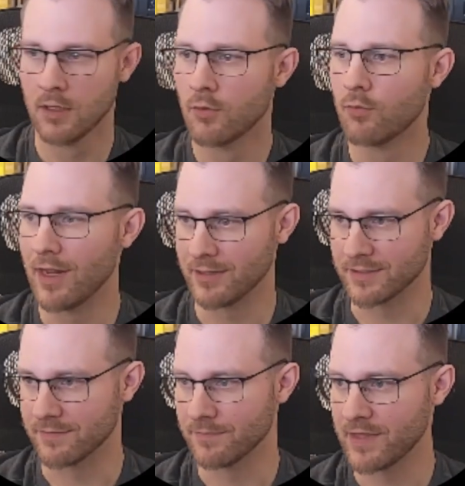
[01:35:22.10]

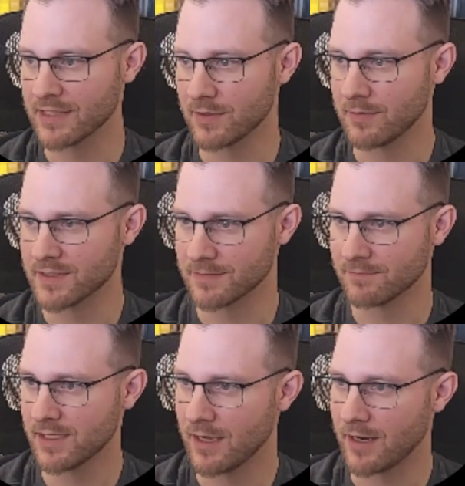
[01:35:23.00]
Relative. That's what I'm missing.
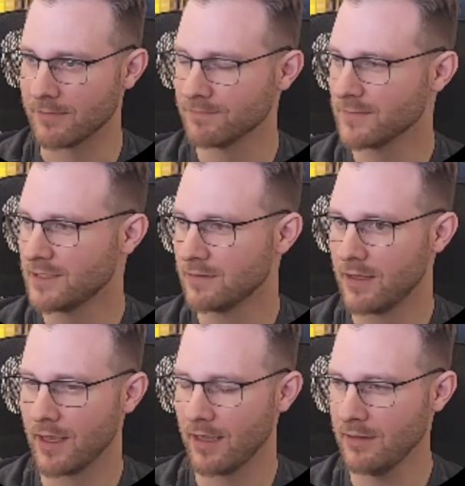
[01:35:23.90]
Got it.
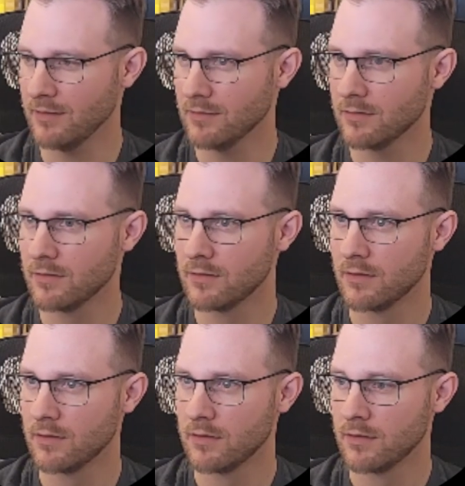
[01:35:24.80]
Okay.
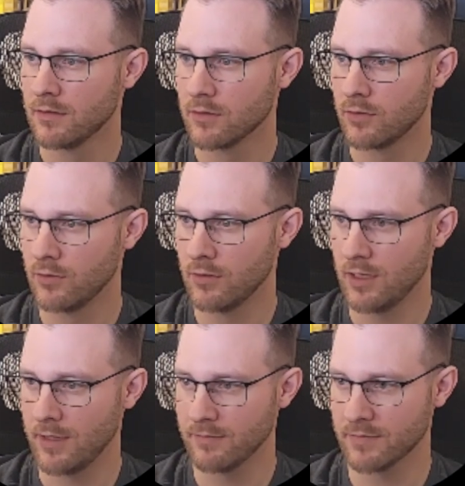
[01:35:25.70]
Cool.
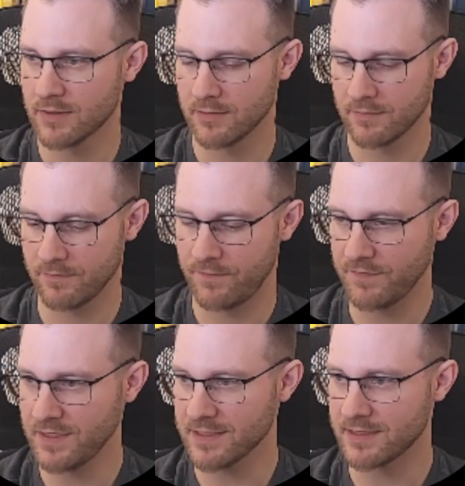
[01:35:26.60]

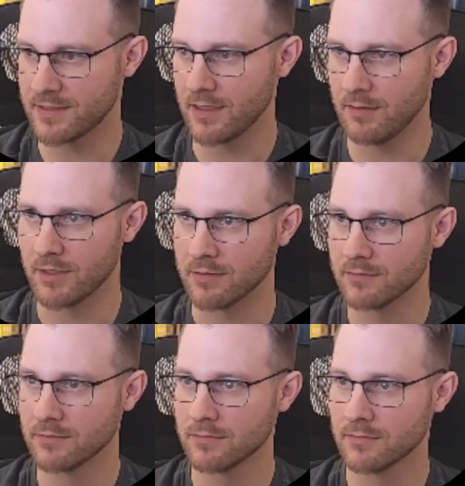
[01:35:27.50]
50's dumb.
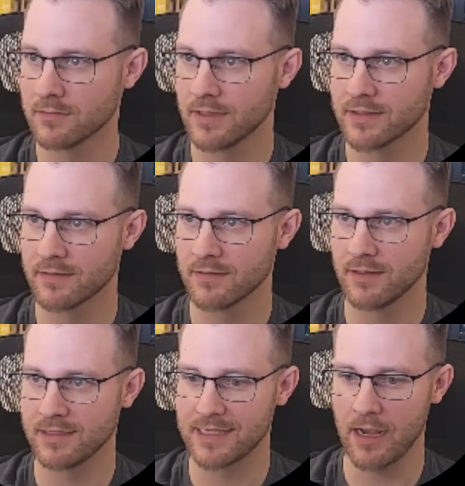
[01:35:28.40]

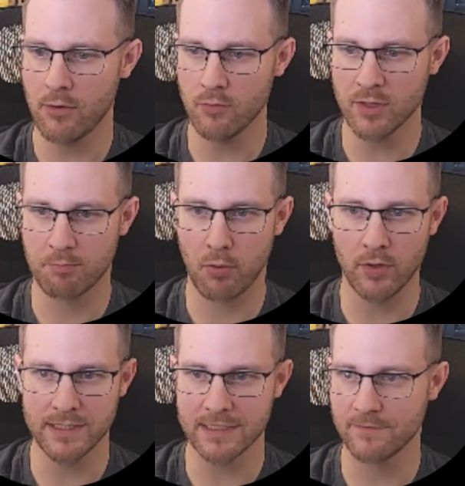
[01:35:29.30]
Down with
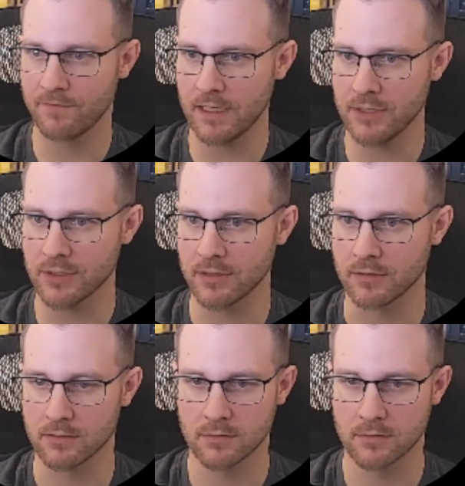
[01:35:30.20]
point inflation.